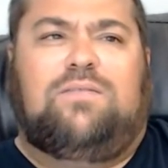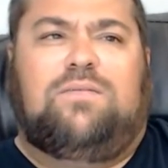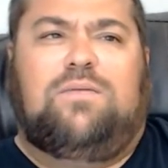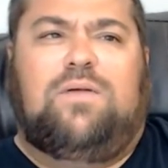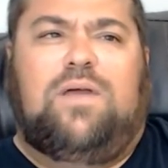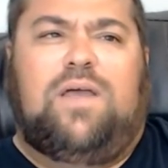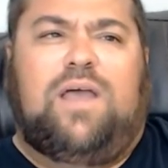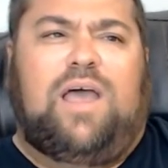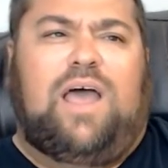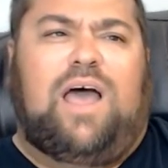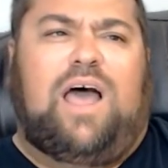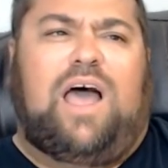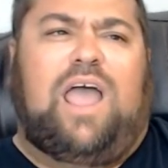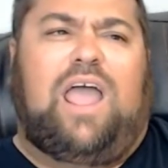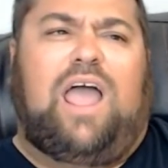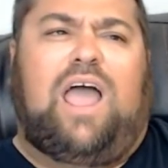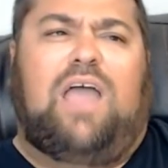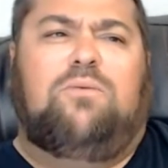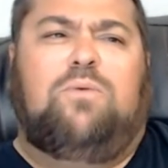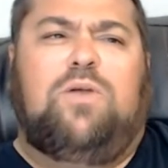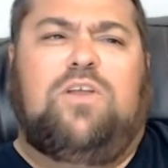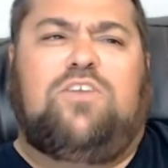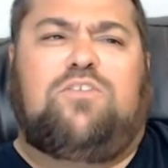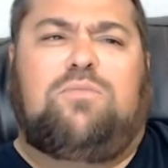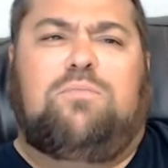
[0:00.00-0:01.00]
I
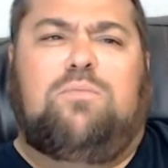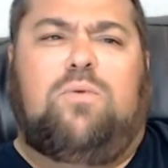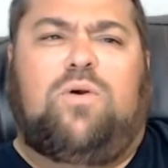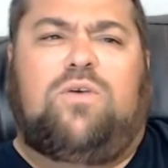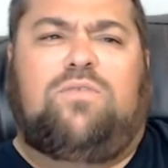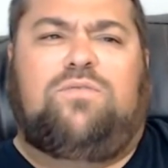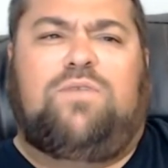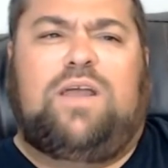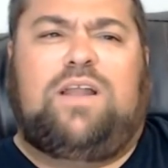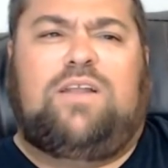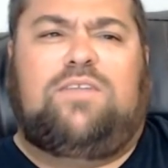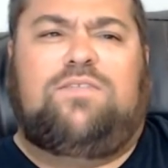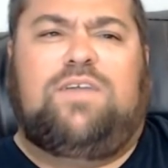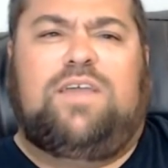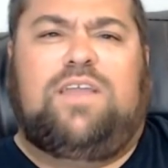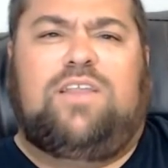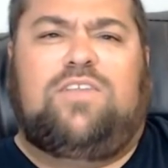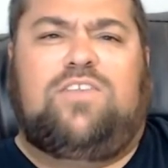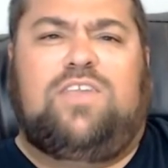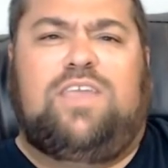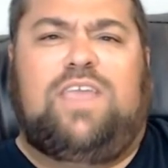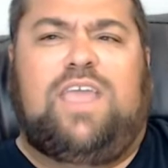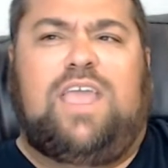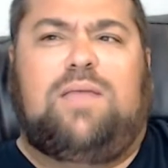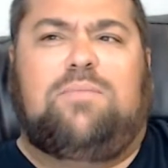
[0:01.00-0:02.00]
wish more Final Fantasy
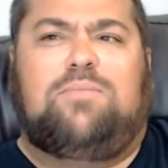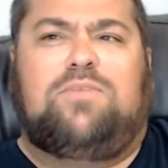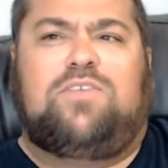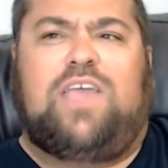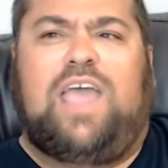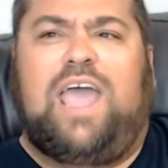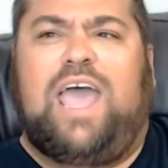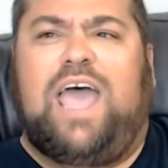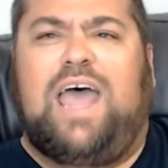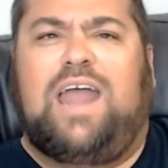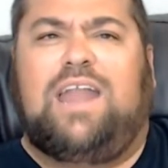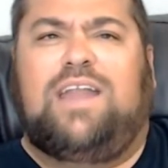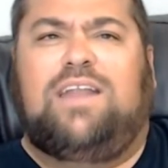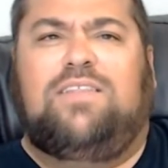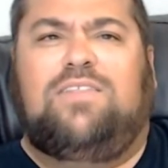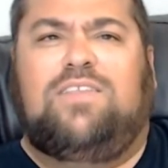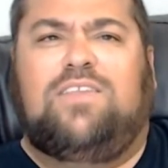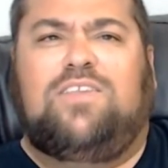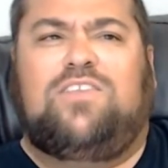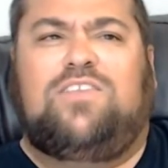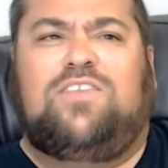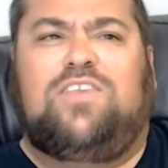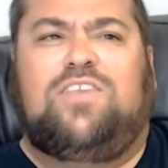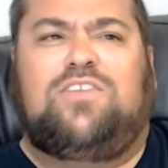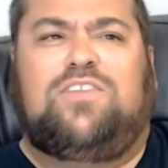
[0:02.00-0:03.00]
games had this
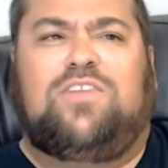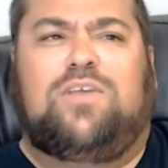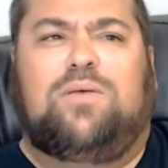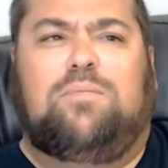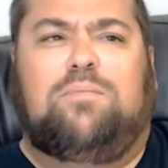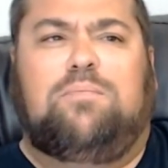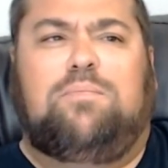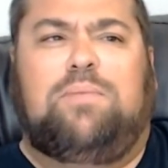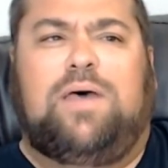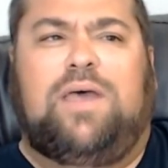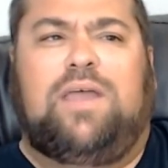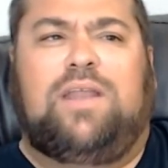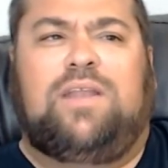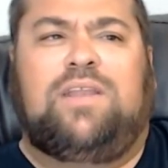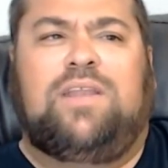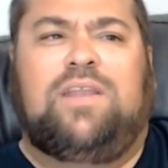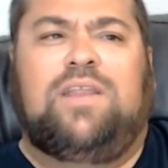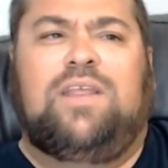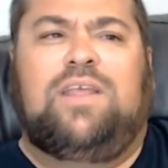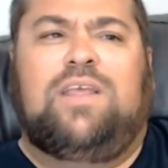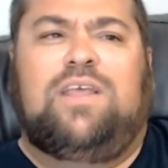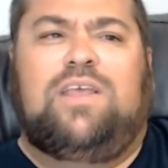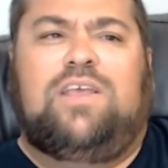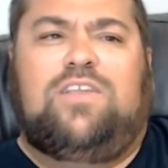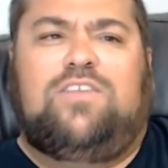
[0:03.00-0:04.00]
system, but
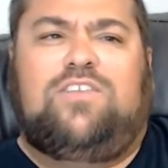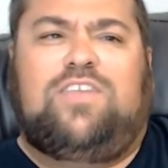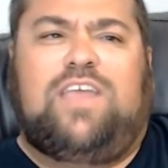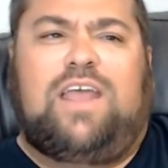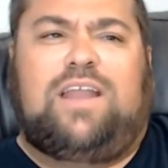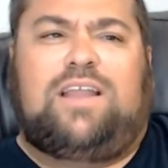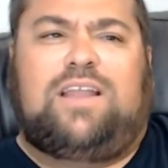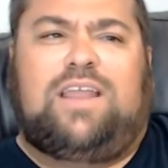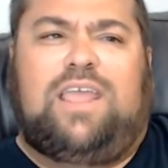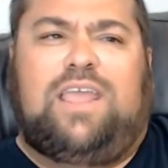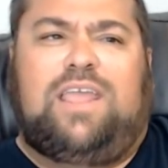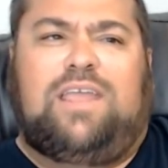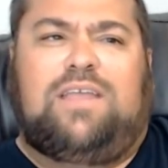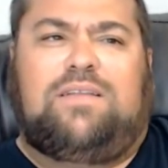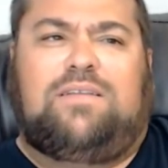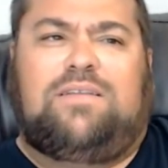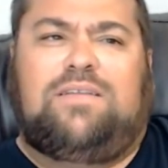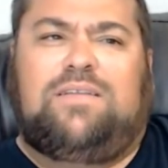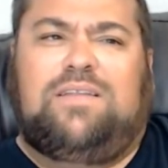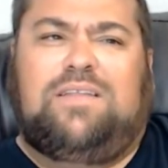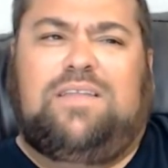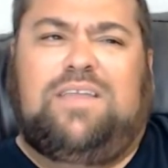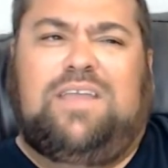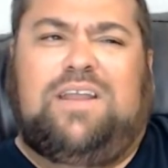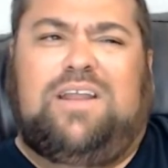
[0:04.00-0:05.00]
sadly,
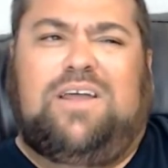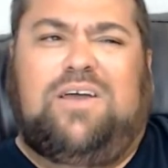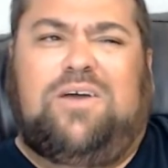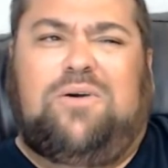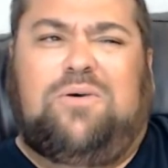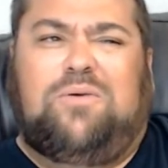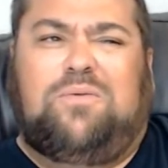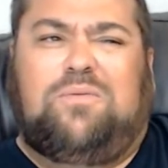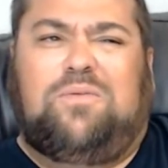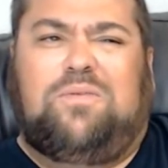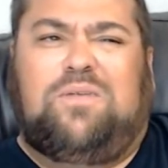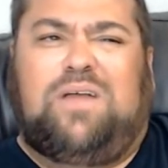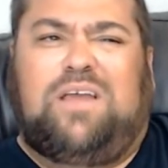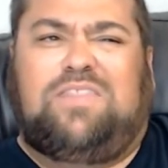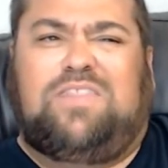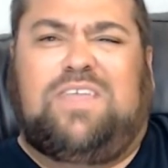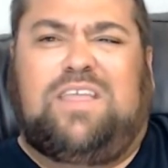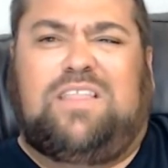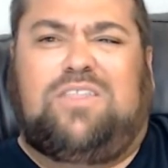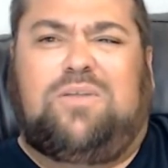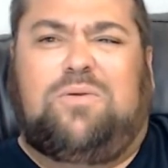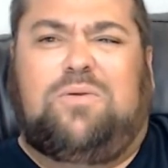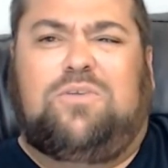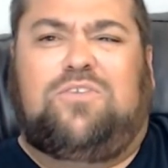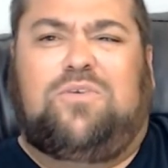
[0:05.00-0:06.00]
I think
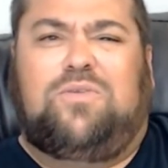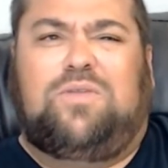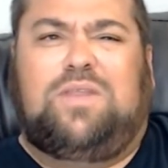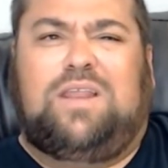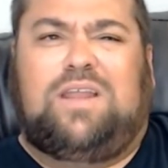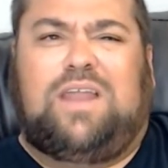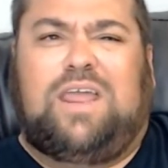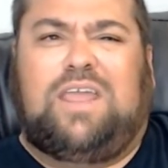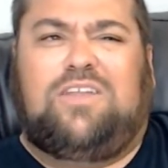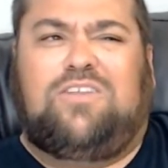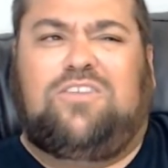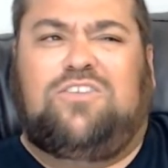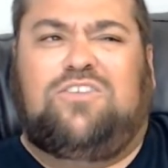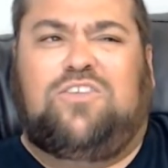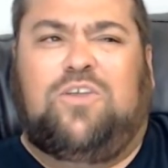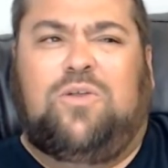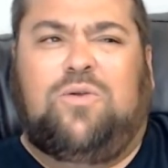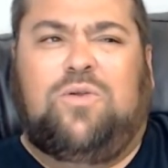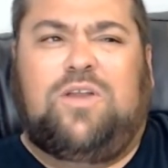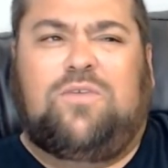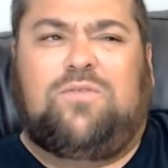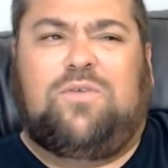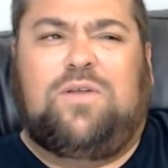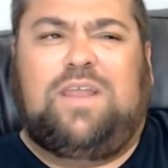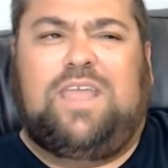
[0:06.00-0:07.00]
there was only like 2
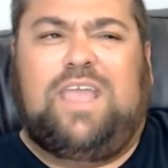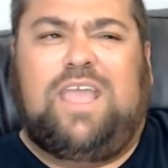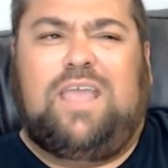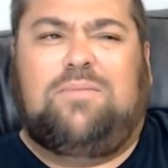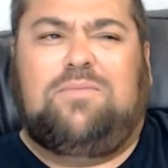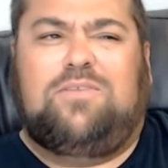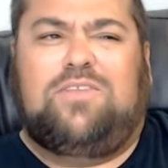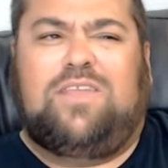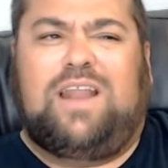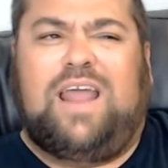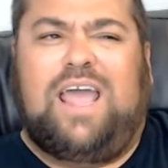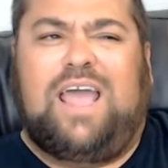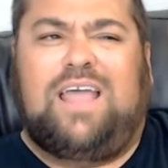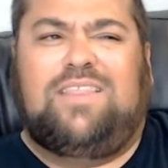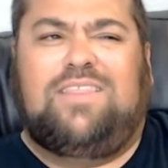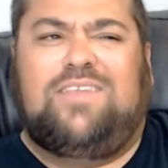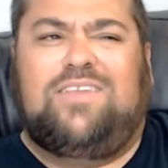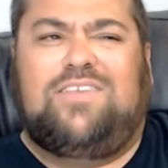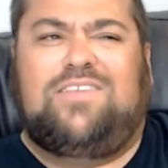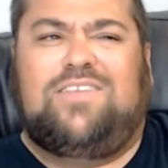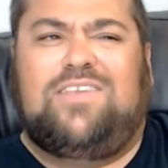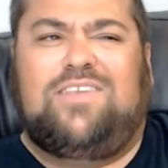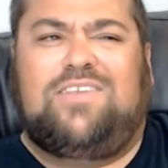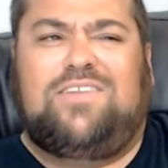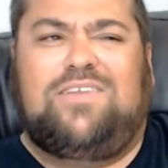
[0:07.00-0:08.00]
different games that had this
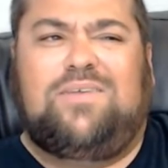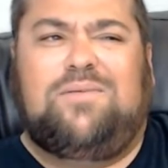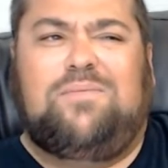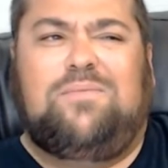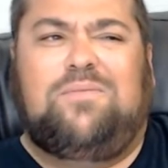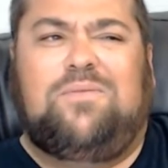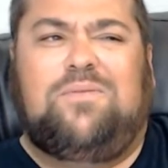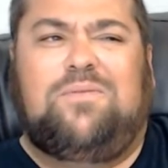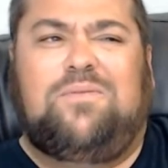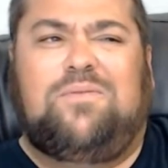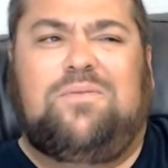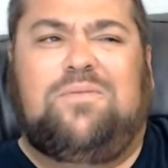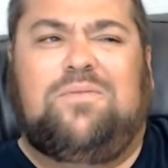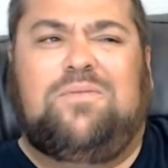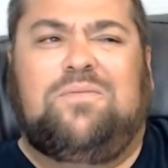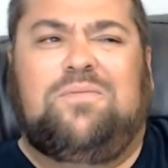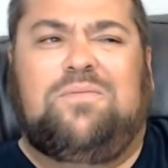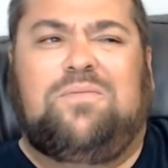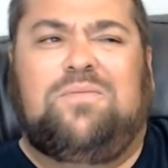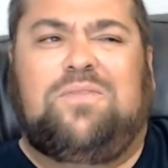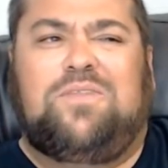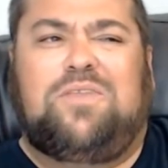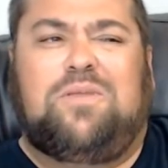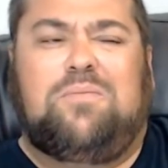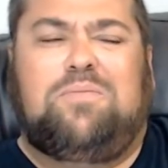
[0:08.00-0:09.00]
system
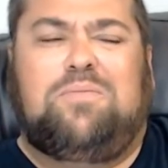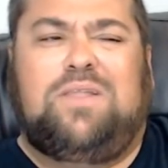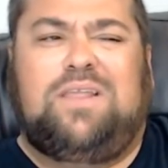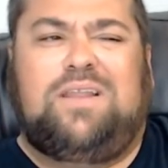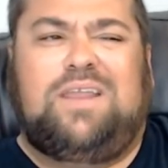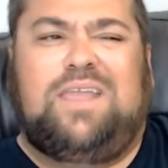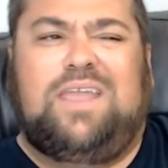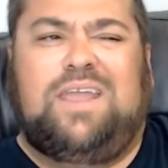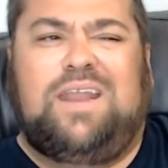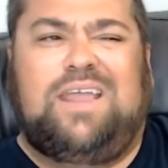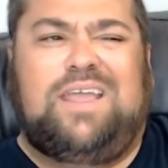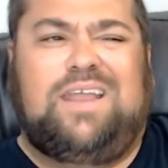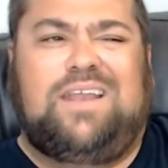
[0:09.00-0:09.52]
completely in it.